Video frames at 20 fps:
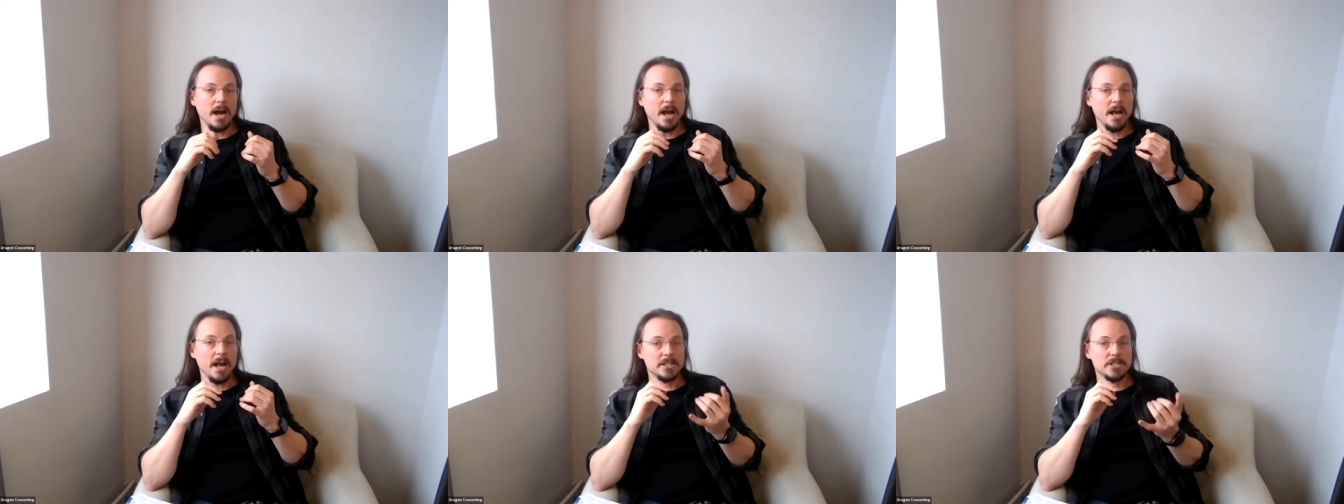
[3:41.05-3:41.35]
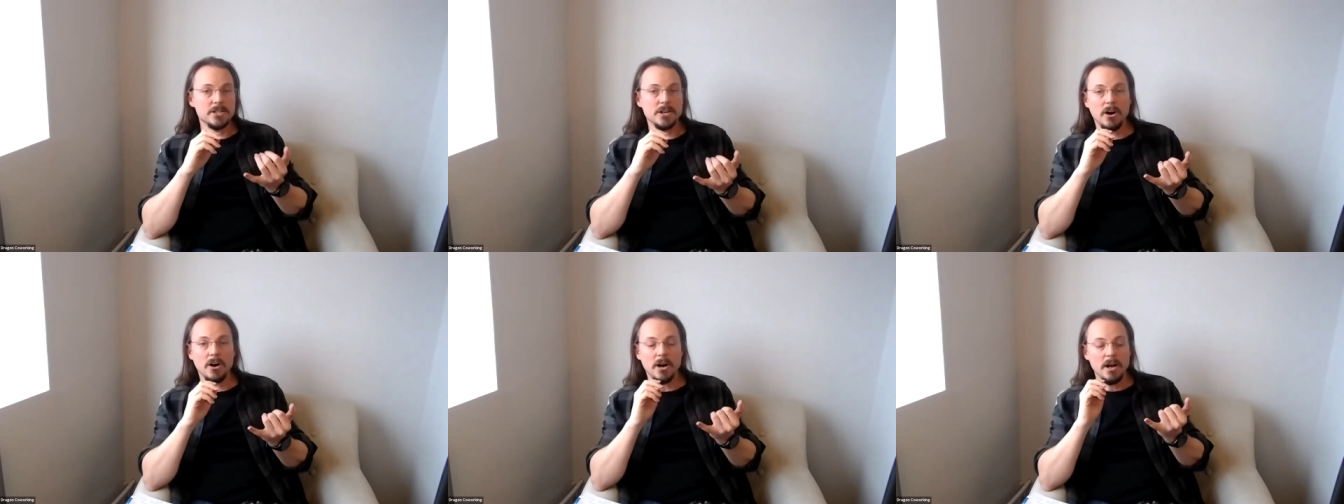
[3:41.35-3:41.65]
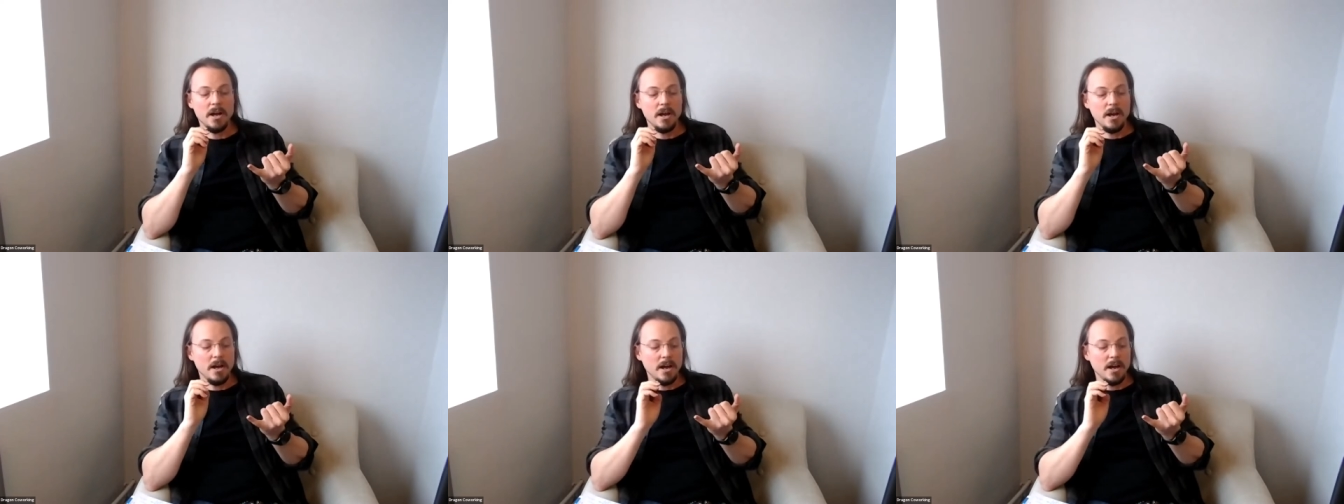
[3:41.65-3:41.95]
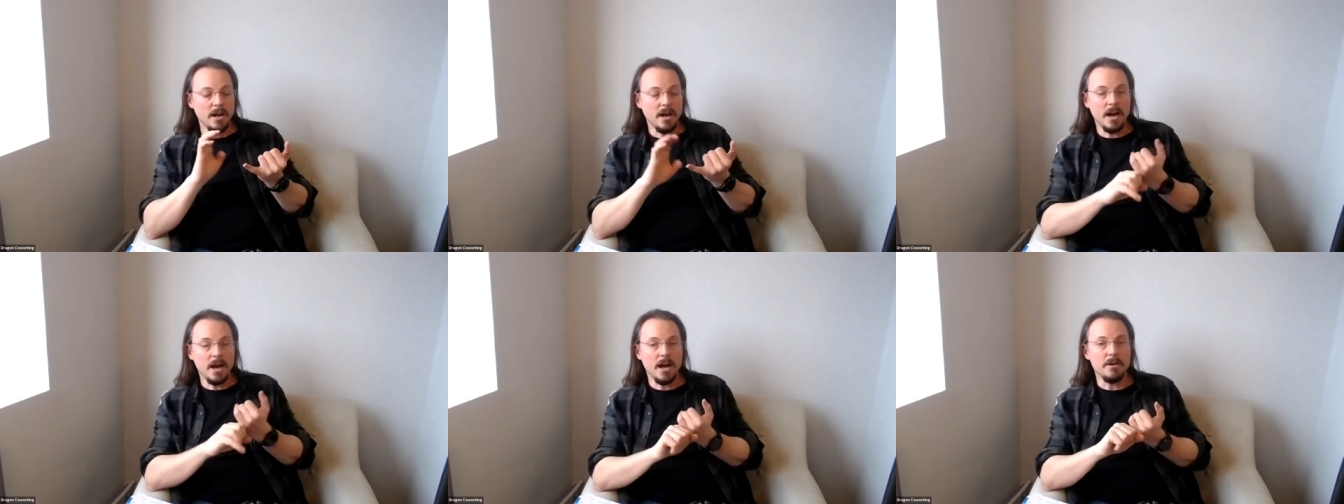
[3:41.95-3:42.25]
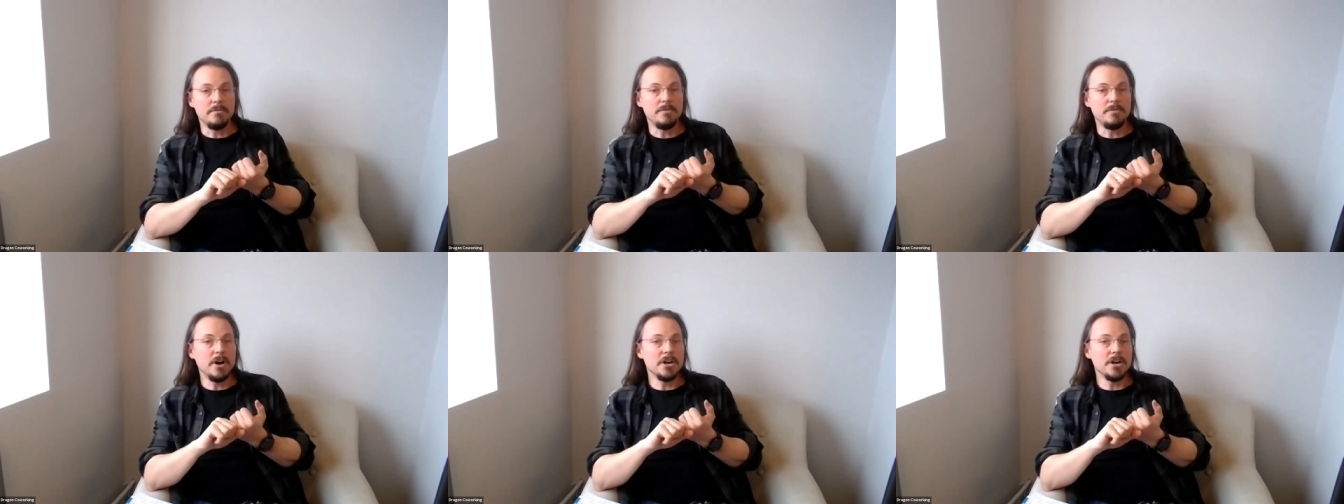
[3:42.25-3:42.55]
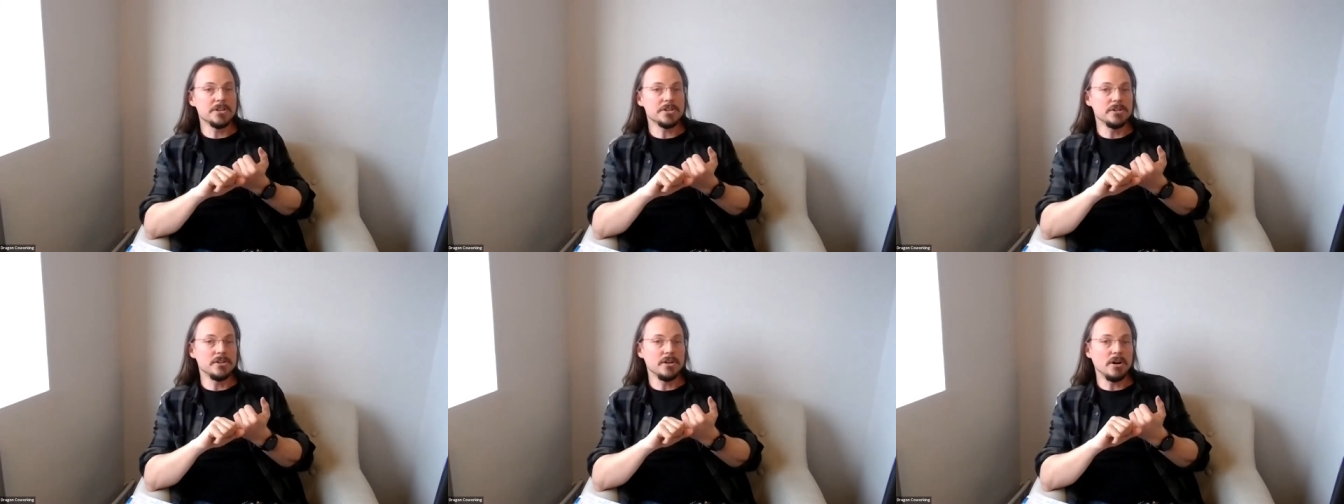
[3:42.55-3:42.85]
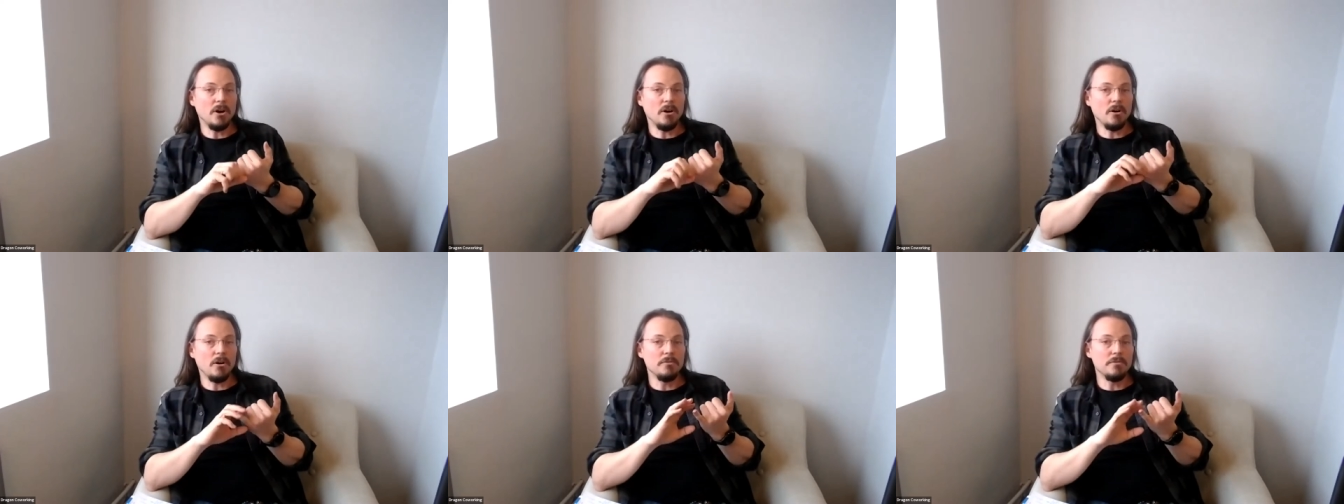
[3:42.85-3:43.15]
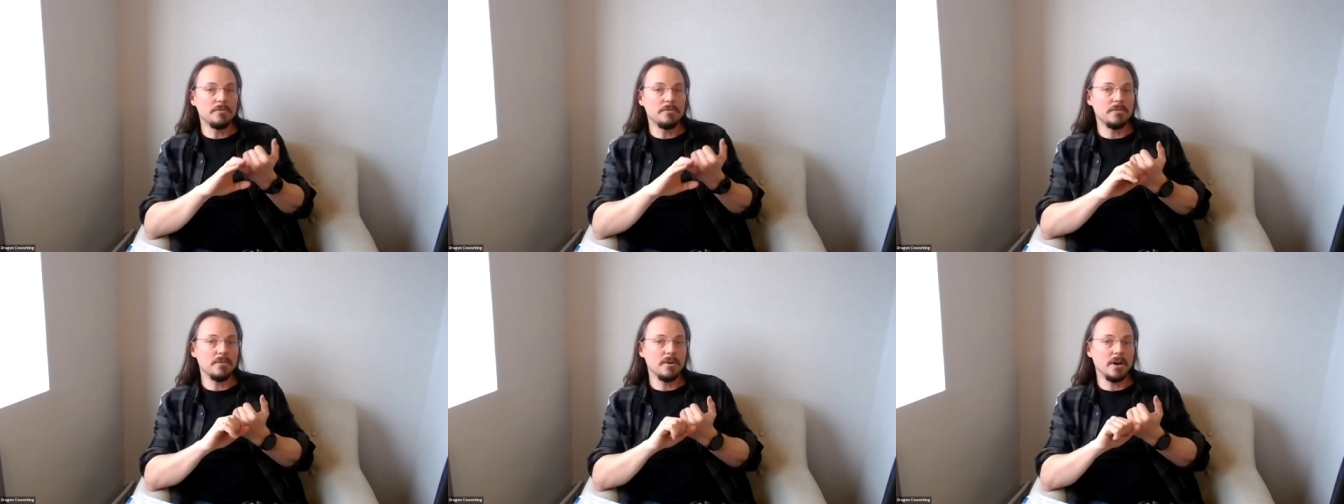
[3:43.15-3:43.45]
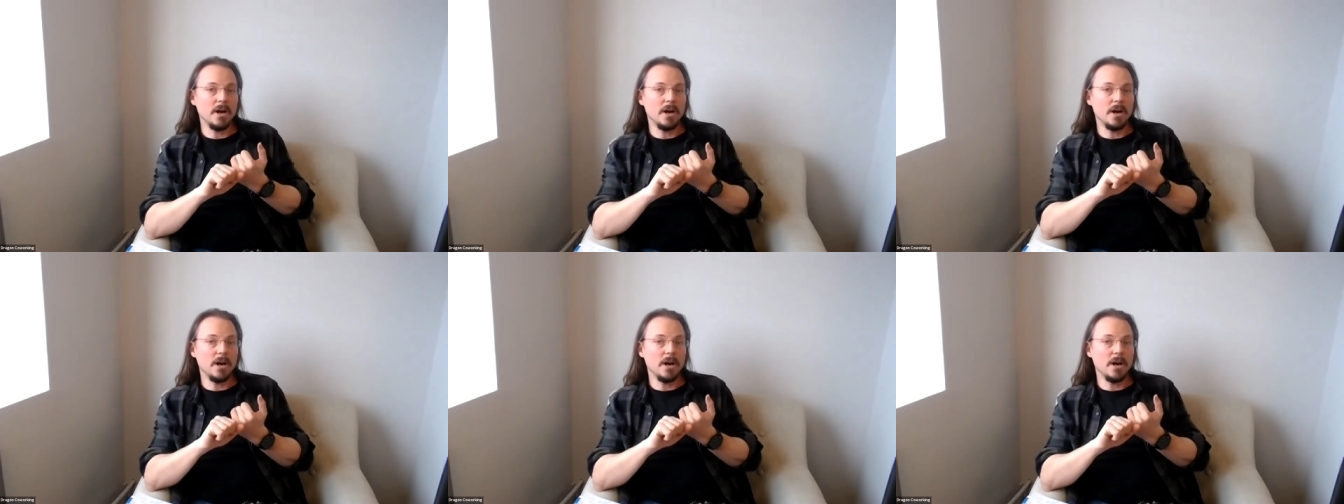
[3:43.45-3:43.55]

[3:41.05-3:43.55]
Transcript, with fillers: It's got a version of